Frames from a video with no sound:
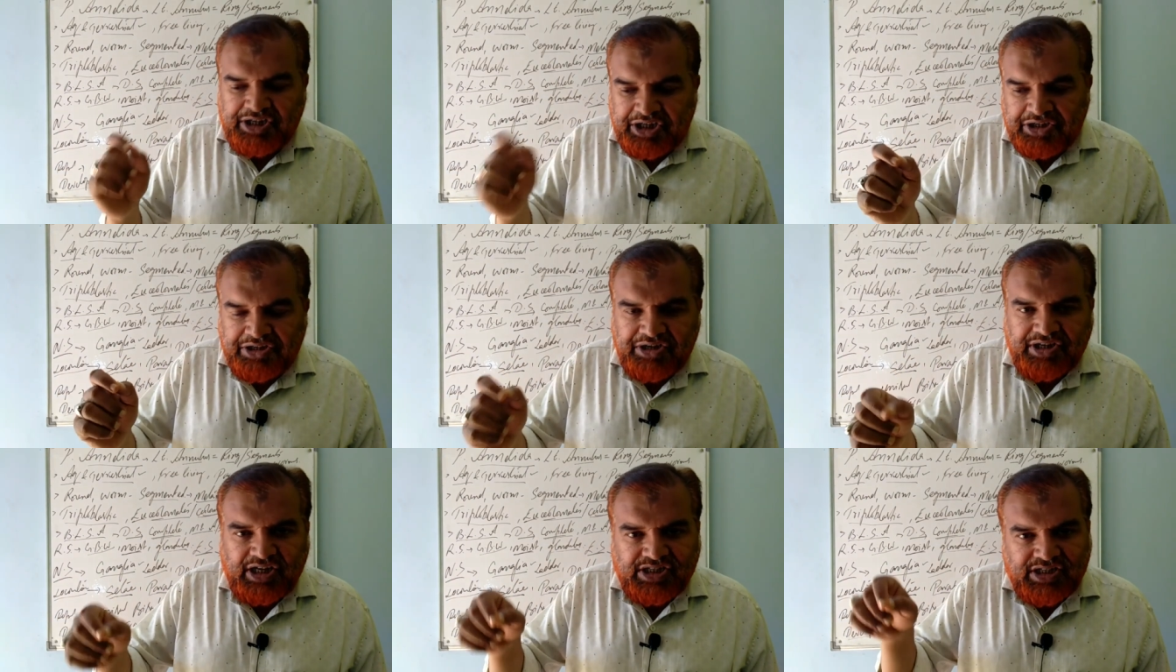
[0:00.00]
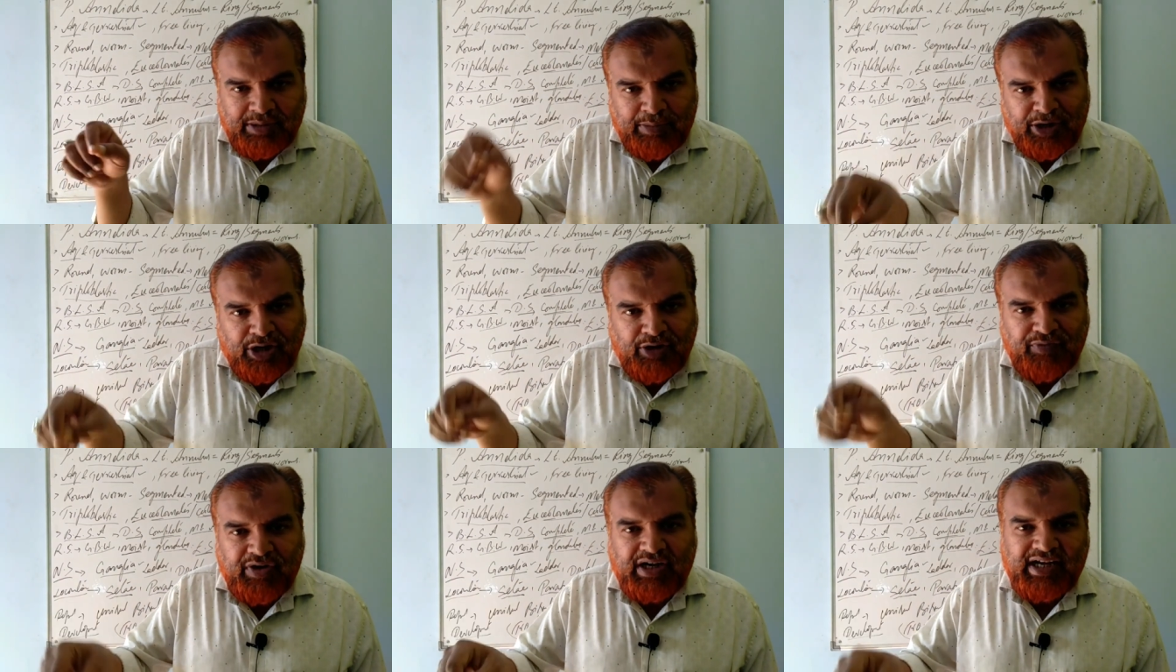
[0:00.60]
increases the
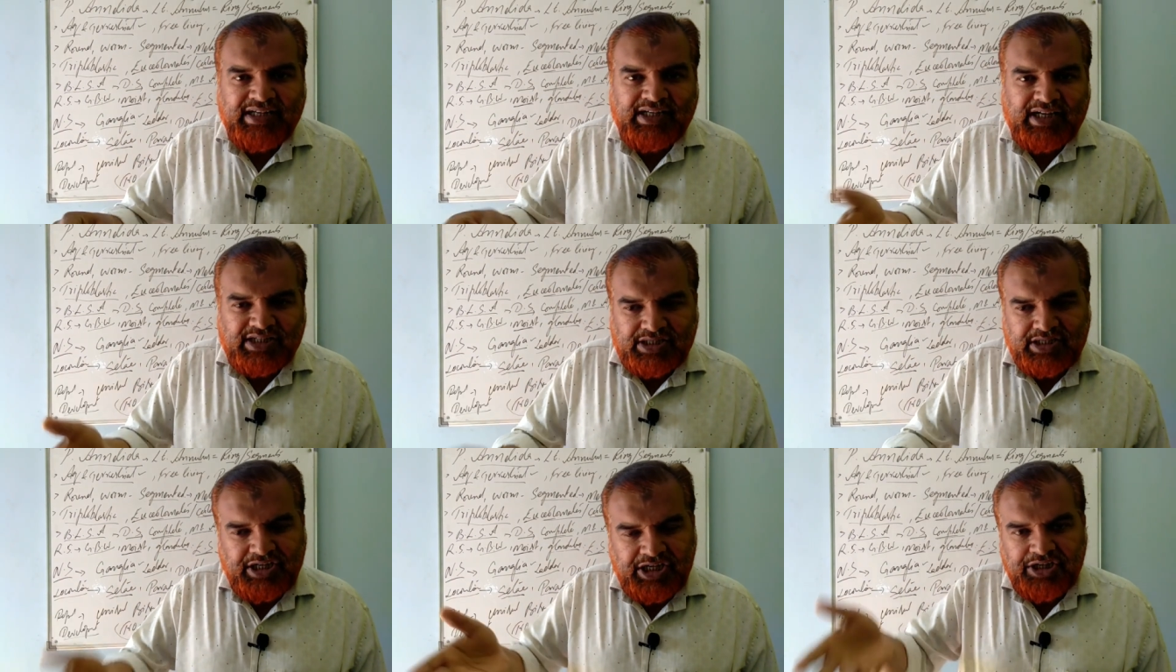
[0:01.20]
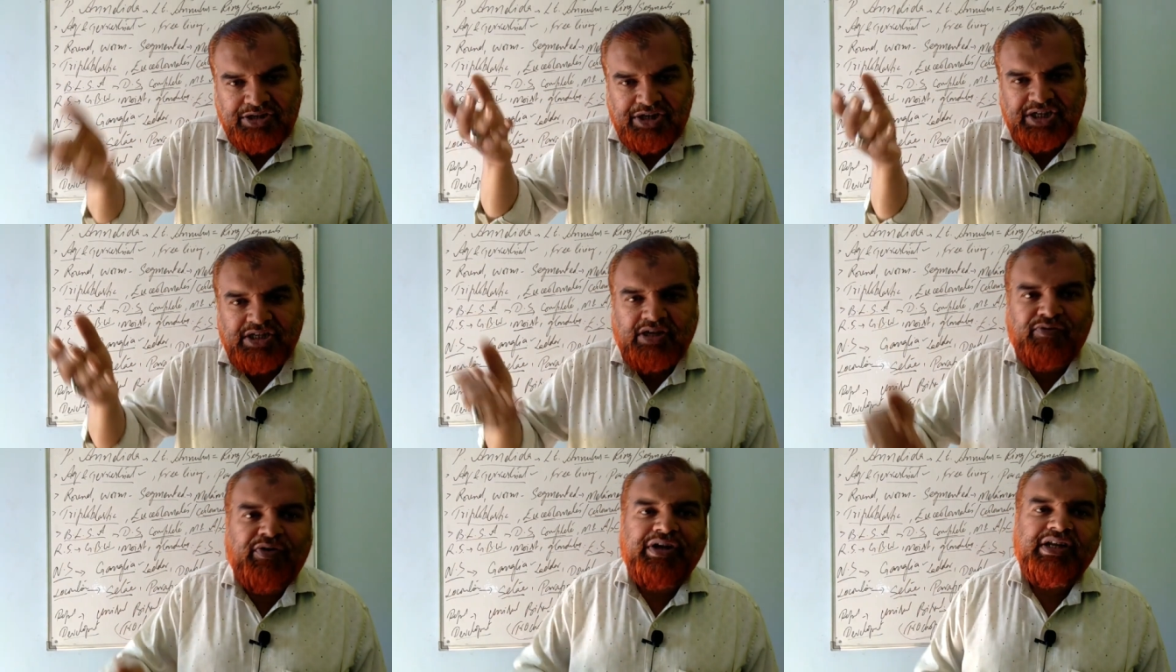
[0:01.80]
biofertilizers, increases
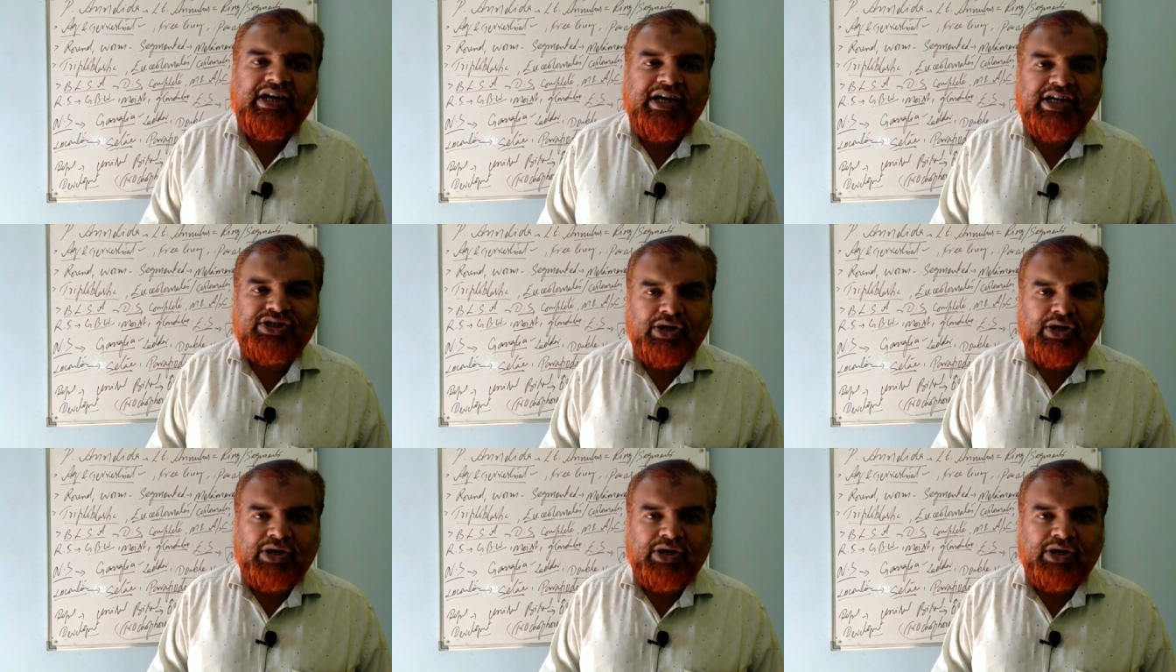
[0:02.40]
the fertility,